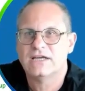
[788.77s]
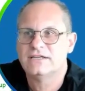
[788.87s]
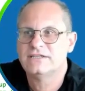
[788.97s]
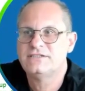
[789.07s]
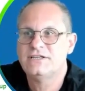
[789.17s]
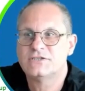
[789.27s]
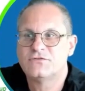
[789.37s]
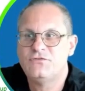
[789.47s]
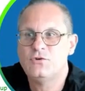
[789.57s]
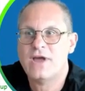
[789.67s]
The CDS
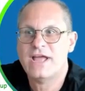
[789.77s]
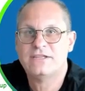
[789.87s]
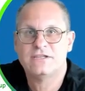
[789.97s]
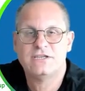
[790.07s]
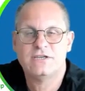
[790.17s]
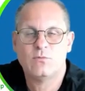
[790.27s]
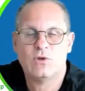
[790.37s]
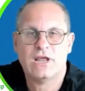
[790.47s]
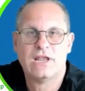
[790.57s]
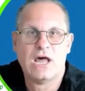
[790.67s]
view entity
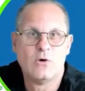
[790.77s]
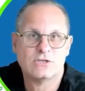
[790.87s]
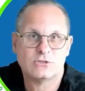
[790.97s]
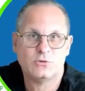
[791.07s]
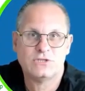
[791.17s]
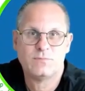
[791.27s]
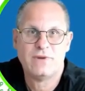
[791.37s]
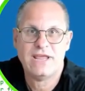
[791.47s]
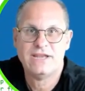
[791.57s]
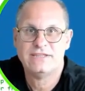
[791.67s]
will allow us to
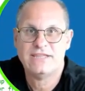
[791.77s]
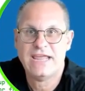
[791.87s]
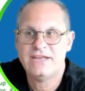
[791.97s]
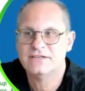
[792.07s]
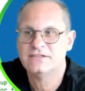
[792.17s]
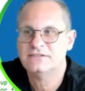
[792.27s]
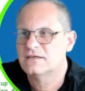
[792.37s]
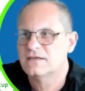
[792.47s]
display the data.